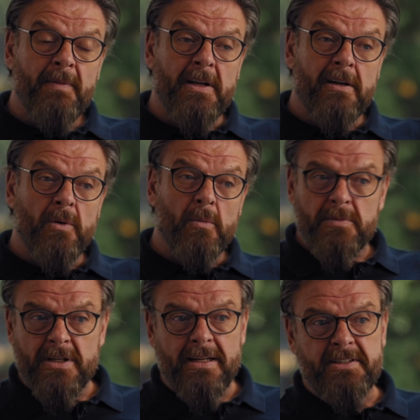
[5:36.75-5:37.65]
You know,
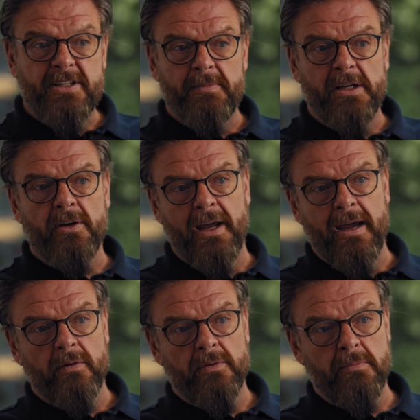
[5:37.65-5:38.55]
when's the last time they got it
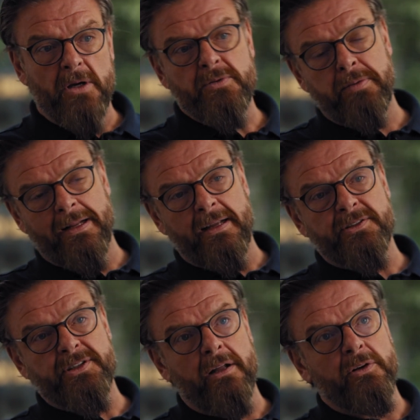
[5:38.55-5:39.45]
out? Most
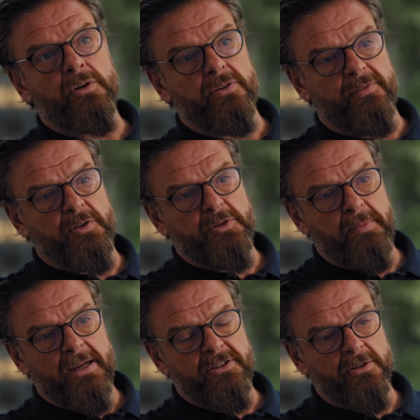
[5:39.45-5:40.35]
plans, I'll look at the first
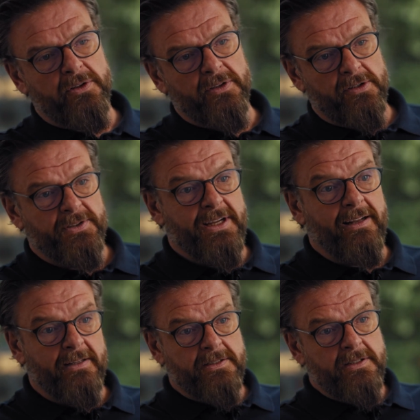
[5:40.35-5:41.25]
page and look at the
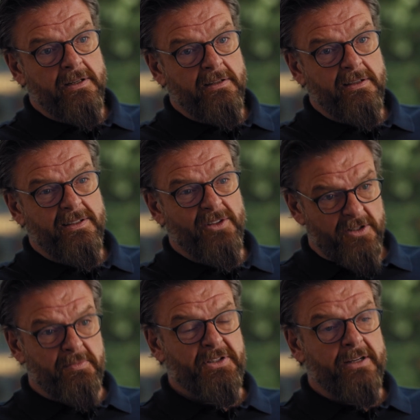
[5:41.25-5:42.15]
contact list.
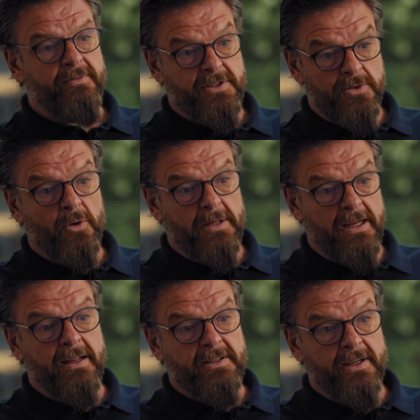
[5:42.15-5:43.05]
90% of it's normally
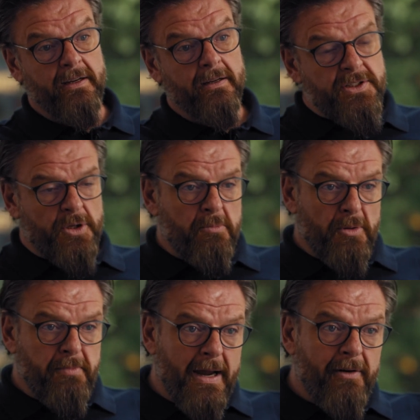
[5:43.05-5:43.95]
out of date. So
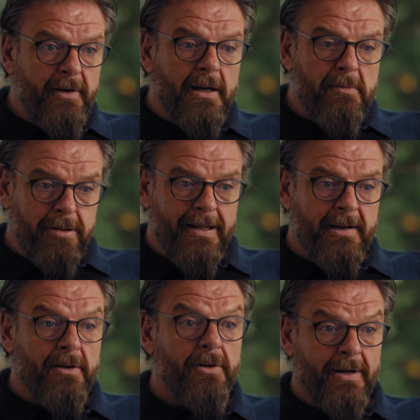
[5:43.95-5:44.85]
preparing and
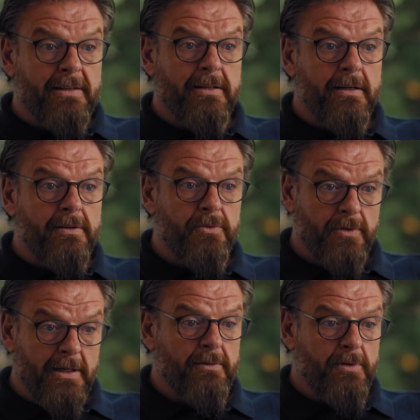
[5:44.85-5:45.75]
planning correctly,
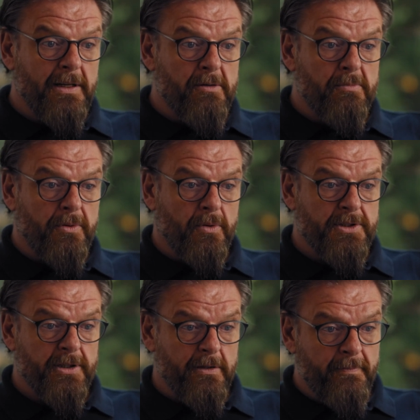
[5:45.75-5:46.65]
really, really
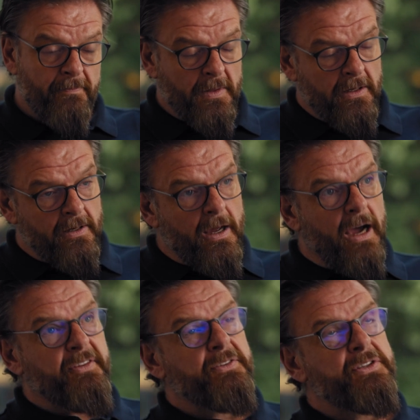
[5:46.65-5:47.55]
important.
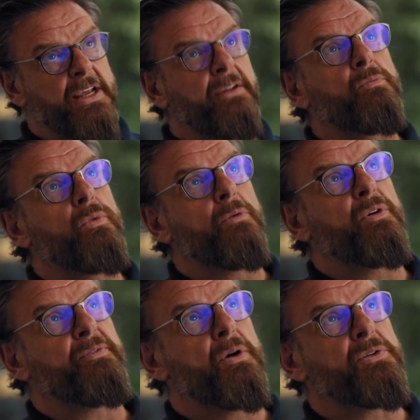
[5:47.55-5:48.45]
I think the second one
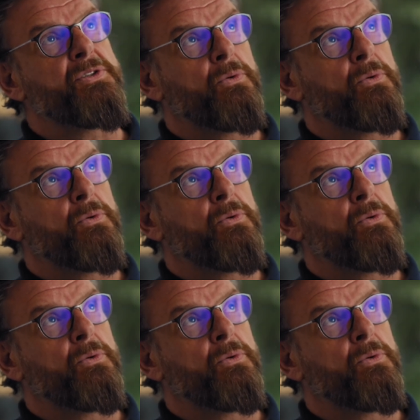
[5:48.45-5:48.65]
with most